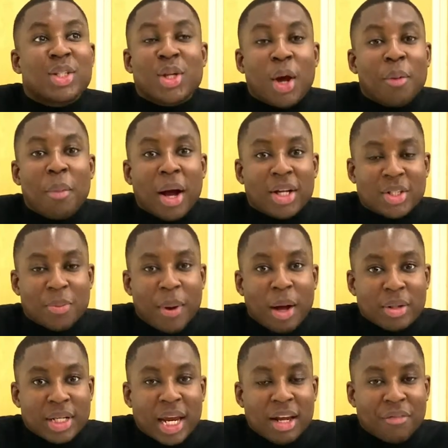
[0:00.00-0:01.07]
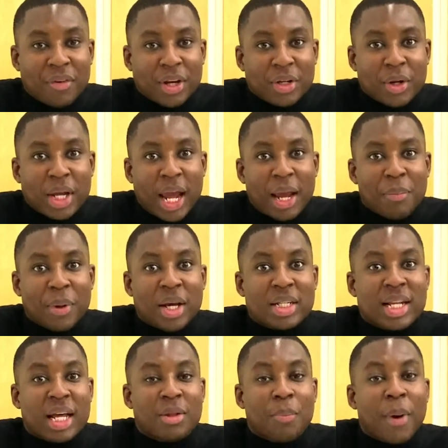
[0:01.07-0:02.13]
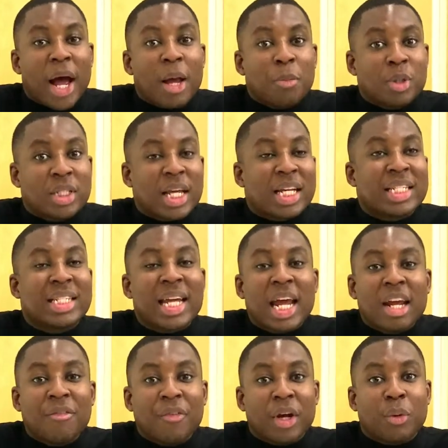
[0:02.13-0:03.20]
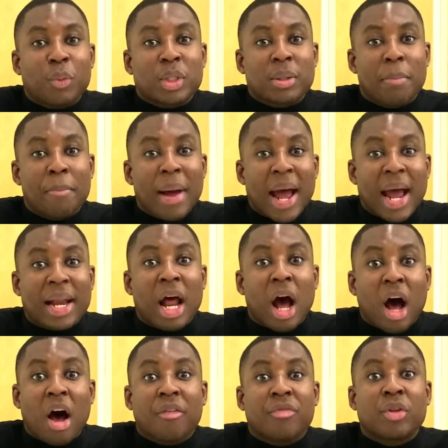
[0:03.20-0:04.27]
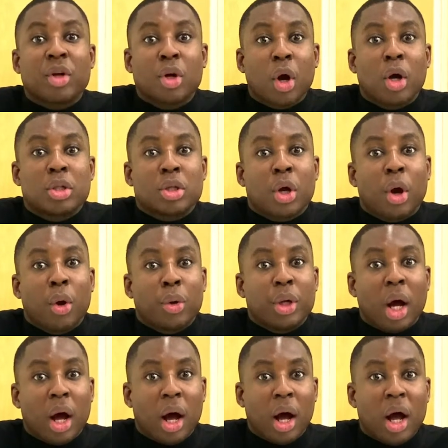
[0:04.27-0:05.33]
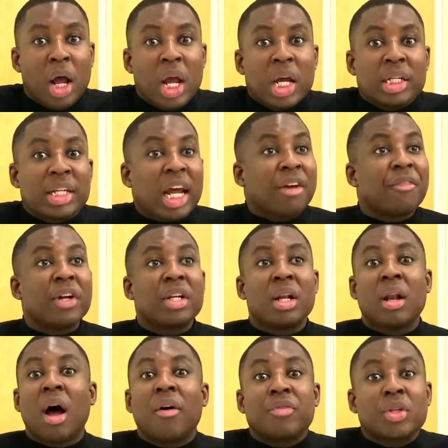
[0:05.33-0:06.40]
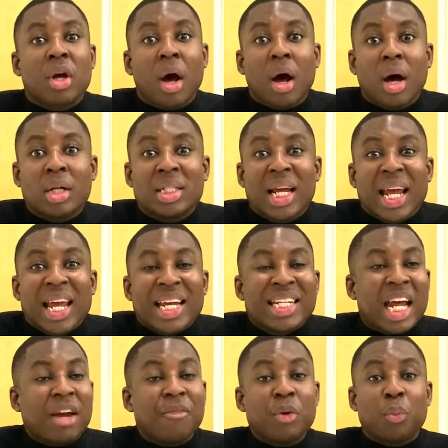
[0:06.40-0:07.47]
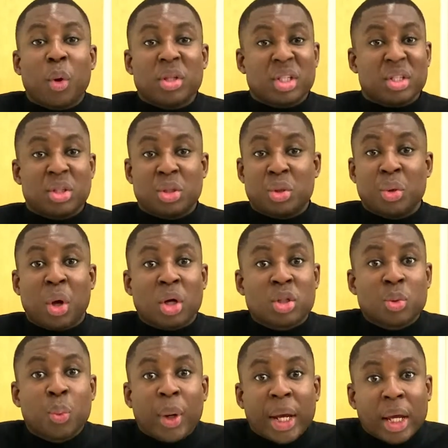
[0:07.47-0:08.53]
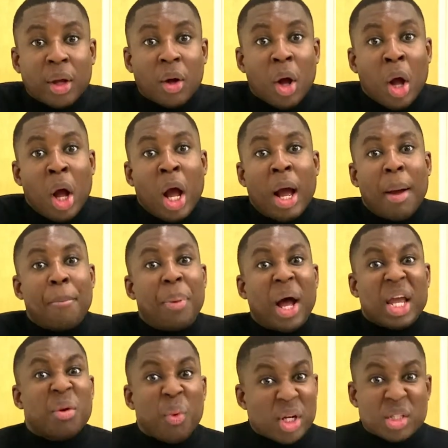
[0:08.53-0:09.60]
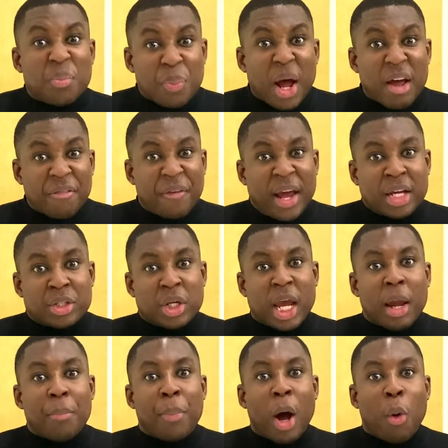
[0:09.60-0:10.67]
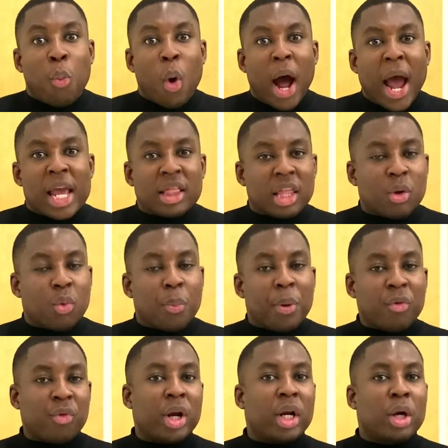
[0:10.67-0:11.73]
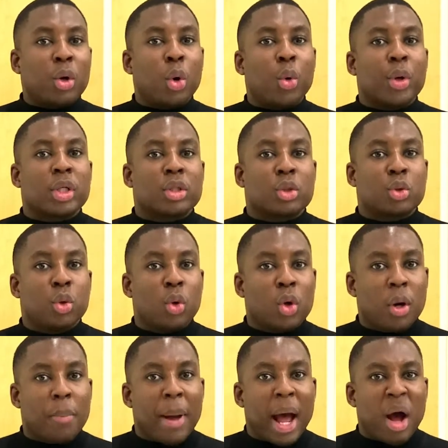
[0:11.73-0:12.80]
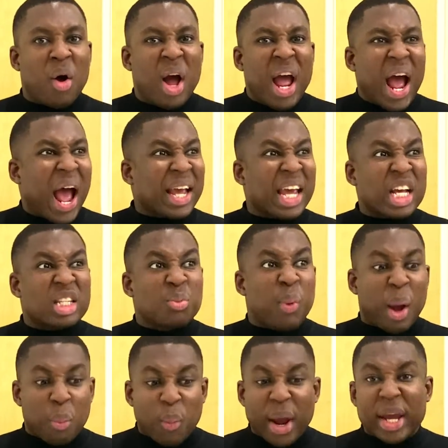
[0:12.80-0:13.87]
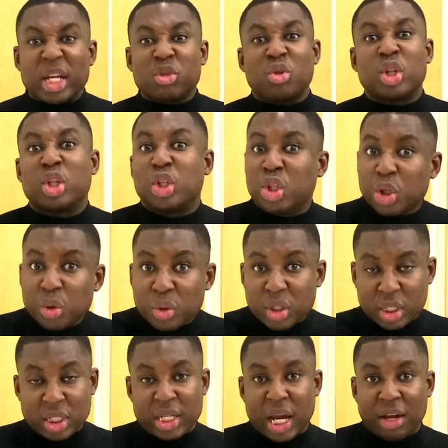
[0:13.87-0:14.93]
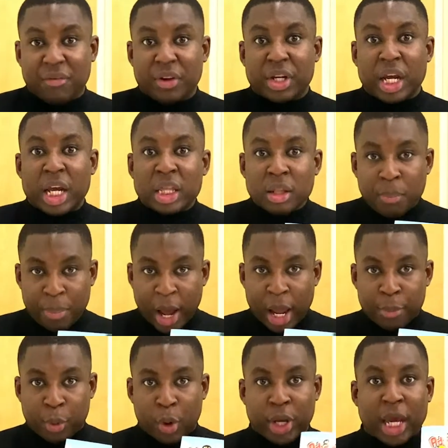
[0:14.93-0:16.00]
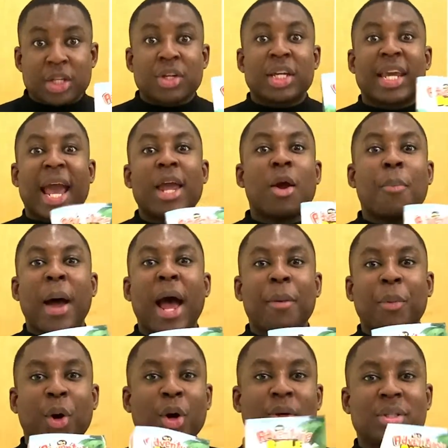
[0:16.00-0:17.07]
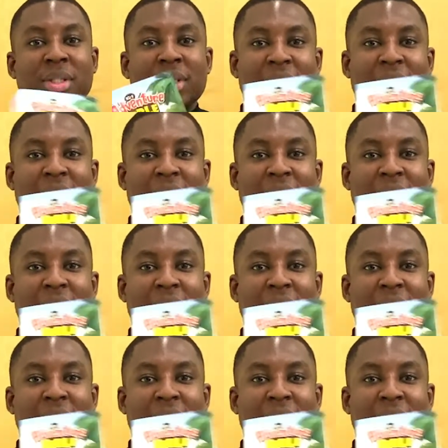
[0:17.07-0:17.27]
so much about David, okay, because like the Bible says, David was a man after God's own heart. David loved God. David wanted to do God's will, but he wasn't perfect, okay? But what I think will be really cool is to talk about, I guess, when we're introduced to David in the Bible, okay? So get your Bibles.